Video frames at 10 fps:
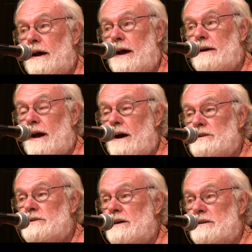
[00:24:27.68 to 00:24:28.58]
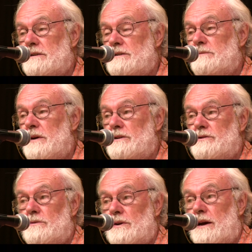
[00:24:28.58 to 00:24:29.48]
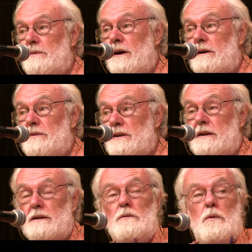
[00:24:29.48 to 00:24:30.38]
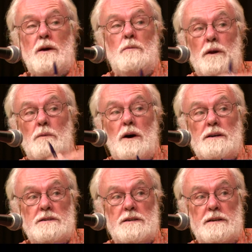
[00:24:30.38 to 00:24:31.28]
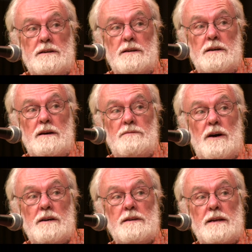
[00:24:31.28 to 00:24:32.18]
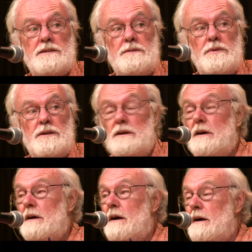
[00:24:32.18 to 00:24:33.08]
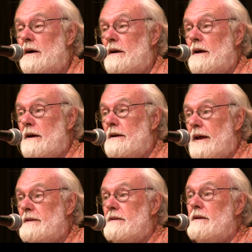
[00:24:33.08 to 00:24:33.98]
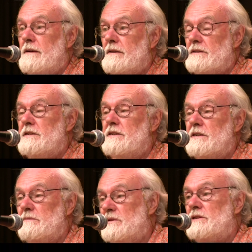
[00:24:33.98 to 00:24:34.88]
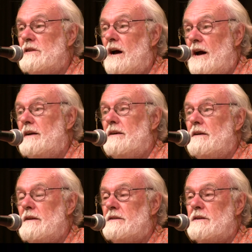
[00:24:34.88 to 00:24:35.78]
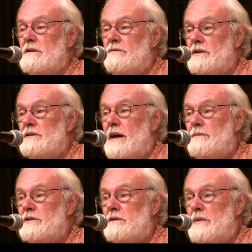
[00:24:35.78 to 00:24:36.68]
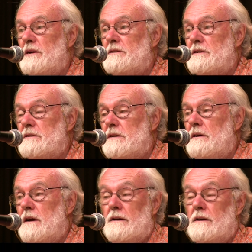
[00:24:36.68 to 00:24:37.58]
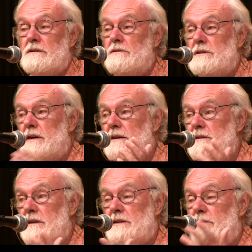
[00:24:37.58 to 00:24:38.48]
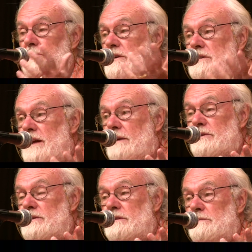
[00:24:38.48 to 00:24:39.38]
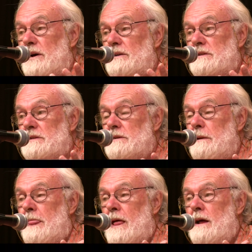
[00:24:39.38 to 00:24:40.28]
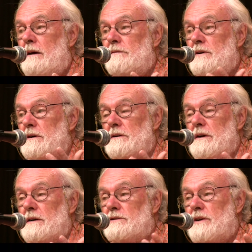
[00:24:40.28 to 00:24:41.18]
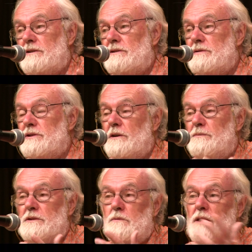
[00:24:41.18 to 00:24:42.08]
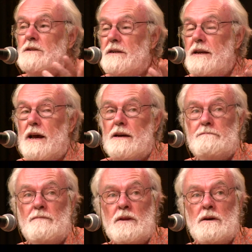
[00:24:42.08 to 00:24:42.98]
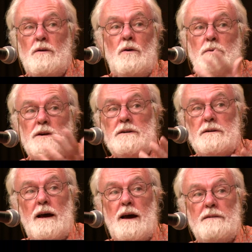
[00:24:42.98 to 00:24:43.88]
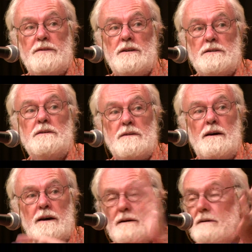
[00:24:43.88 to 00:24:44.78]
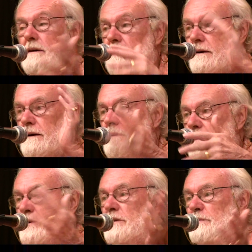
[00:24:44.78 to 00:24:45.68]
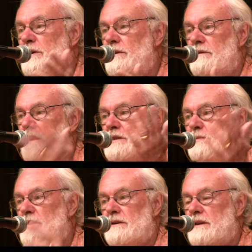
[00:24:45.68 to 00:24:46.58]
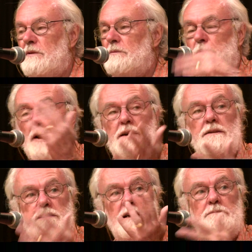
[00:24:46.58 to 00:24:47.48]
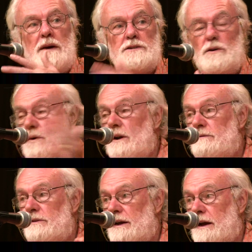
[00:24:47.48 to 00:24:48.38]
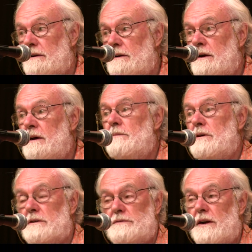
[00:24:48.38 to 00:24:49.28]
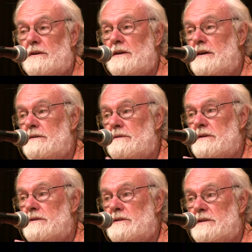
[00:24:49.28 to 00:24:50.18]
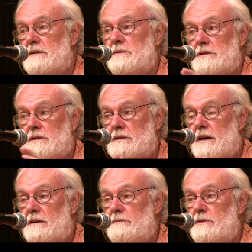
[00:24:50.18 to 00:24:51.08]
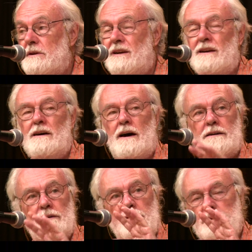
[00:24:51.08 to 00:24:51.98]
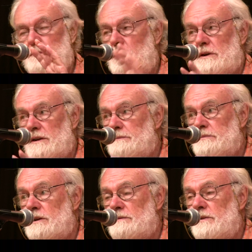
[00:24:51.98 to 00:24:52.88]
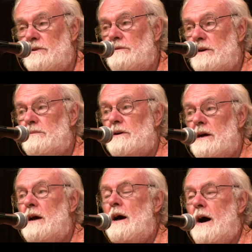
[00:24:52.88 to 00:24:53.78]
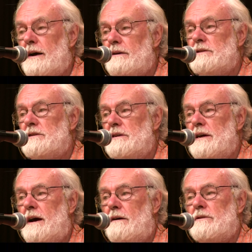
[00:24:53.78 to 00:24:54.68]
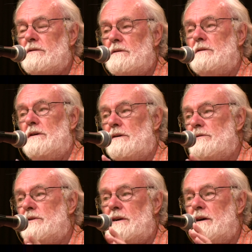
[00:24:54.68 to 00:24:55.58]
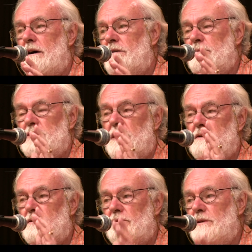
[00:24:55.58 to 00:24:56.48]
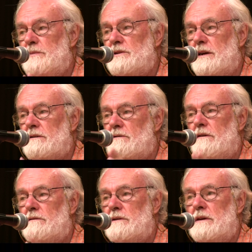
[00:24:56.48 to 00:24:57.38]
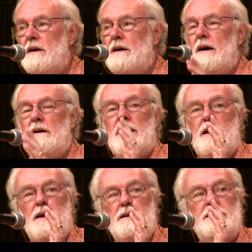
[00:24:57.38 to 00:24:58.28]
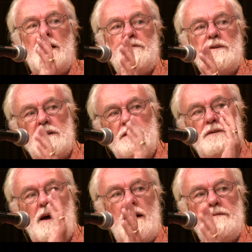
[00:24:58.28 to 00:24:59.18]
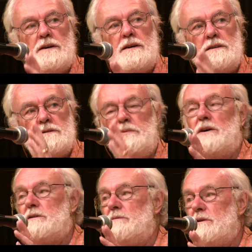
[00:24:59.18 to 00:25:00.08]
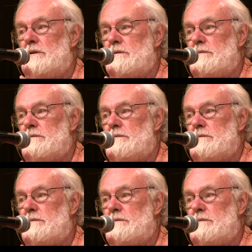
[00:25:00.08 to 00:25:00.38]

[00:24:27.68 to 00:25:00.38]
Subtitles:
And our task is to make sure we come out of it in the way we want to see, rather than simply let the system decide that it's going to reestablish the basis. And as Chris kind of says, if it reestablishes the basis for extraction of surplus once again, all we're going to have is a brief period of respite, and then we'll be back in the same mess all over again. Because frankly, I don't think the system is sustainable. I don't have an apocalyptic view of it, but I don't see how 3.5% or 3% growth indefinitely forever is possible.